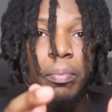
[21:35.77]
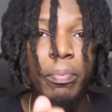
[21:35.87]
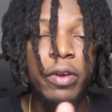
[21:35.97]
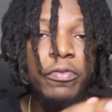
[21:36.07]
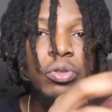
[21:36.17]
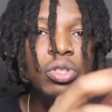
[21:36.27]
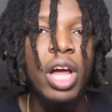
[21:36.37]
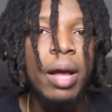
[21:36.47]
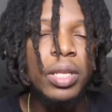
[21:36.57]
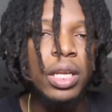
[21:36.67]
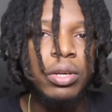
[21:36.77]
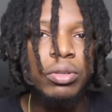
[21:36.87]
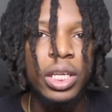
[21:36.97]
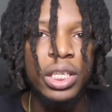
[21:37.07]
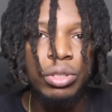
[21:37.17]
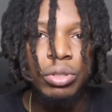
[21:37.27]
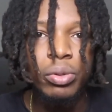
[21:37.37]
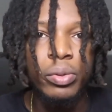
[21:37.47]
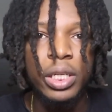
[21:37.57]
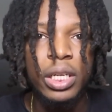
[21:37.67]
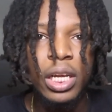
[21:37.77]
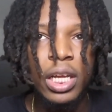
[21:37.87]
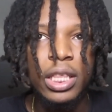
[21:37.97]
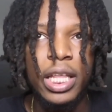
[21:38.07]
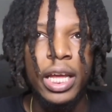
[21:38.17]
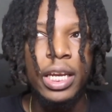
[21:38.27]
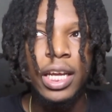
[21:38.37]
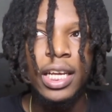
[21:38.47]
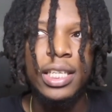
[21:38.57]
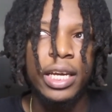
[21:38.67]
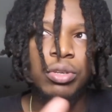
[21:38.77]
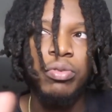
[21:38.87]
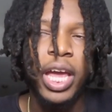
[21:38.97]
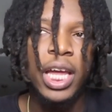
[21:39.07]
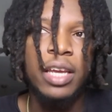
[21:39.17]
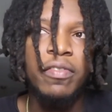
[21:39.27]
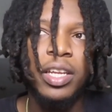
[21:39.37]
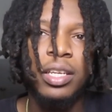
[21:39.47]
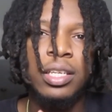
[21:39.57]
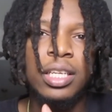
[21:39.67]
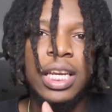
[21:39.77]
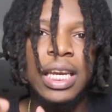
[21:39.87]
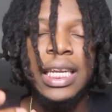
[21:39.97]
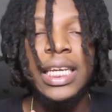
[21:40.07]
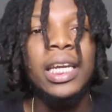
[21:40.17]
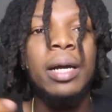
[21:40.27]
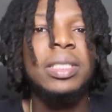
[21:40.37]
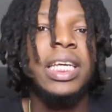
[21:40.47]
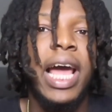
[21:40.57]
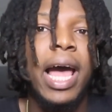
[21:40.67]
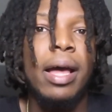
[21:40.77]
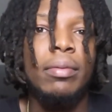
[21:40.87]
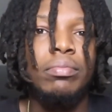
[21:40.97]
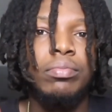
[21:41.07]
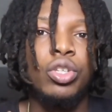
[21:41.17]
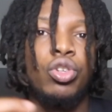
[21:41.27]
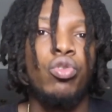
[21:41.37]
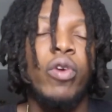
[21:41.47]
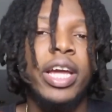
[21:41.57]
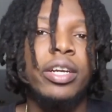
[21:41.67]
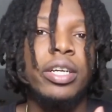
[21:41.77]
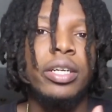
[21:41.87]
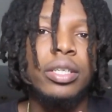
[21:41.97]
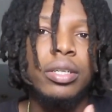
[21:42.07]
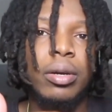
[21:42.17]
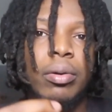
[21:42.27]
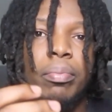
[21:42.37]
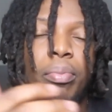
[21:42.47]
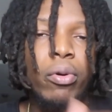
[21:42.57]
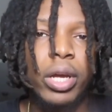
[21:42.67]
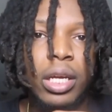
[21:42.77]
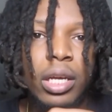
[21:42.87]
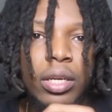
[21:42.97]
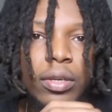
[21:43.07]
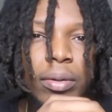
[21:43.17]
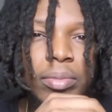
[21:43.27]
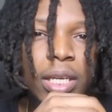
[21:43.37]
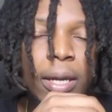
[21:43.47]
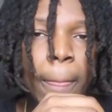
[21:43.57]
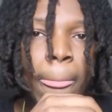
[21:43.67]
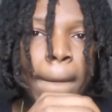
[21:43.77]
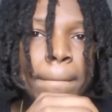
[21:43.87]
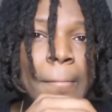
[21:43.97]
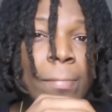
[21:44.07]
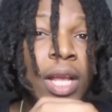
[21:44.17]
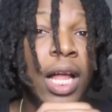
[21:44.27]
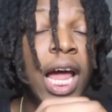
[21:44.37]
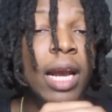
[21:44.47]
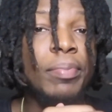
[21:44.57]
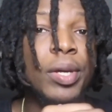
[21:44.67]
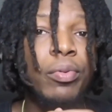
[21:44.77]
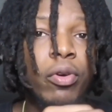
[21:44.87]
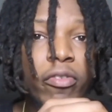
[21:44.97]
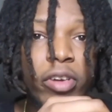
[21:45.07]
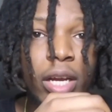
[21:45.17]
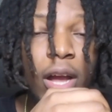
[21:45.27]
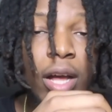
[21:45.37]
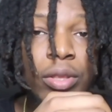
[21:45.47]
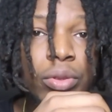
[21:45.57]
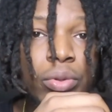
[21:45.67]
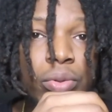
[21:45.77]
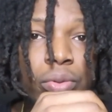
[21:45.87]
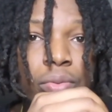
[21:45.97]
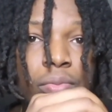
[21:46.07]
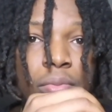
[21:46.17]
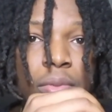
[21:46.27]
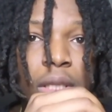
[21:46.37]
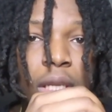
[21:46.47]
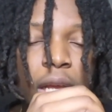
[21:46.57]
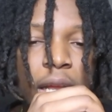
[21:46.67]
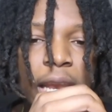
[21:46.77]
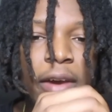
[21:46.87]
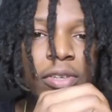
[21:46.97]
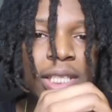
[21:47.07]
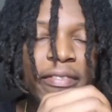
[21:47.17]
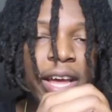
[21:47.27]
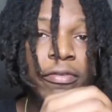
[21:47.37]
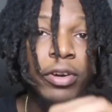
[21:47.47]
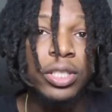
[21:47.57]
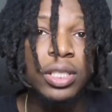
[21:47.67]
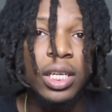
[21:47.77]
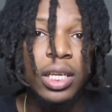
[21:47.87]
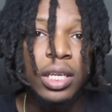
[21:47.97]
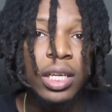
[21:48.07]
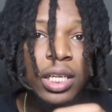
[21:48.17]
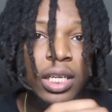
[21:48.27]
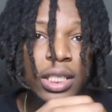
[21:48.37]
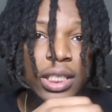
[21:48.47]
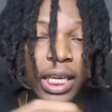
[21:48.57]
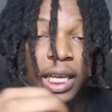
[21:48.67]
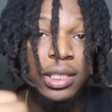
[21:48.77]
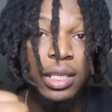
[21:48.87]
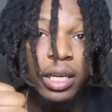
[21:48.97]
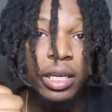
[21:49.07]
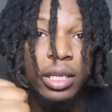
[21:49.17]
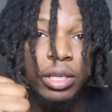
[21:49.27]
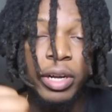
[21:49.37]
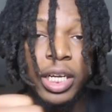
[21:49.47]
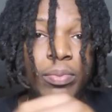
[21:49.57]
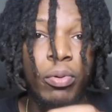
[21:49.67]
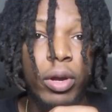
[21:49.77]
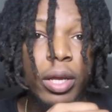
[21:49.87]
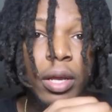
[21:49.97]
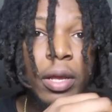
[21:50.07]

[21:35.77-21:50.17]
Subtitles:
But if you stop the little things you're doing, then it's like you can't even lead up to that greater, you know, point. You know what I'm saying? A lot of people have gone through levels of adversity to get to the greatest point.